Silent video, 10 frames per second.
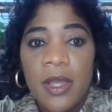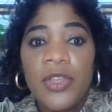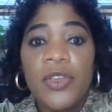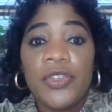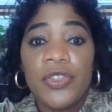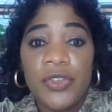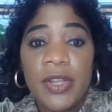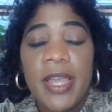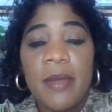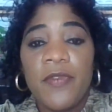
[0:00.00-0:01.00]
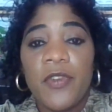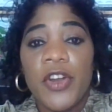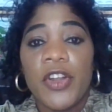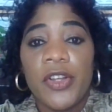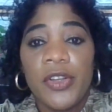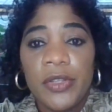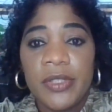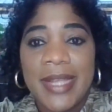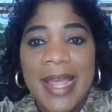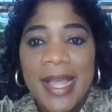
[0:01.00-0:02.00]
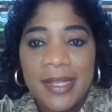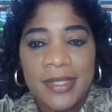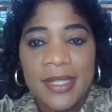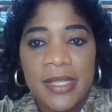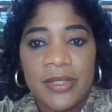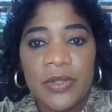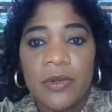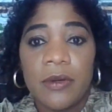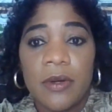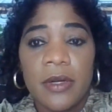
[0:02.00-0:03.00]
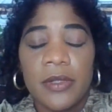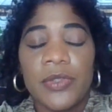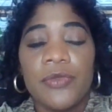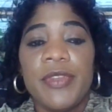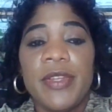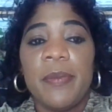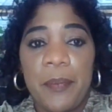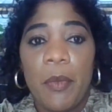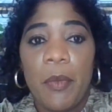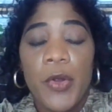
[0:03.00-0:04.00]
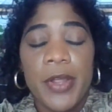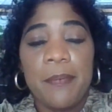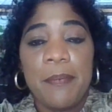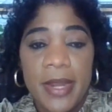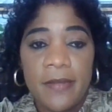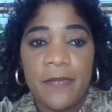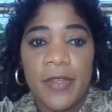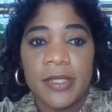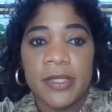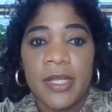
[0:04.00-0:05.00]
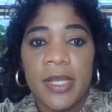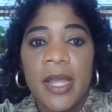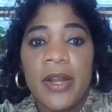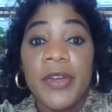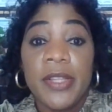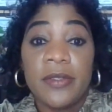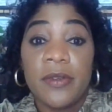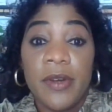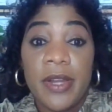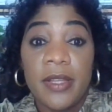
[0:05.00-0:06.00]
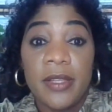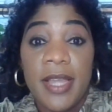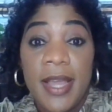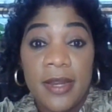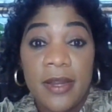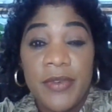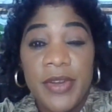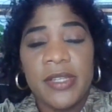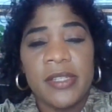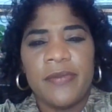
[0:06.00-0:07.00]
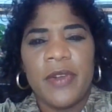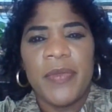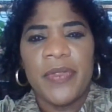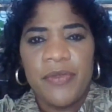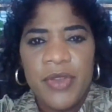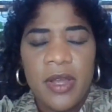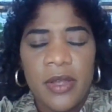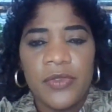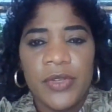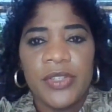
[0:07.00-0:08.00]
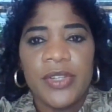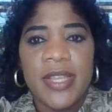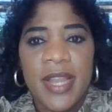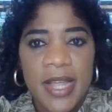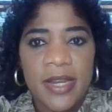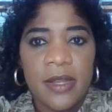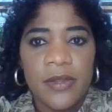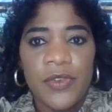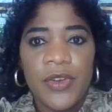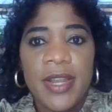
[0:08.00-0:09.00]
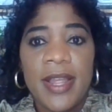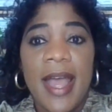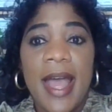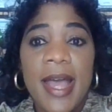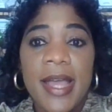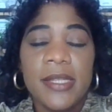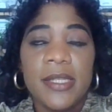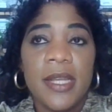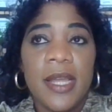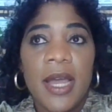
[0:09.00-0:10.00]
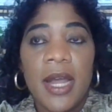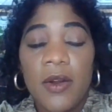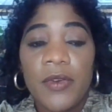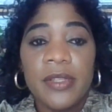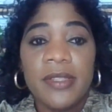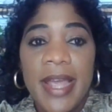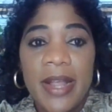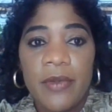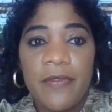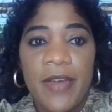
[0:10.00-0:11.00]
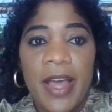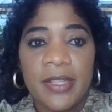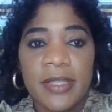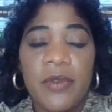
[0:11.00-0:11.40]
You should aim for a good to excellent score to reap borrowing benefits. Credit score in Canada ranges from 300 to 900, and according to Equifax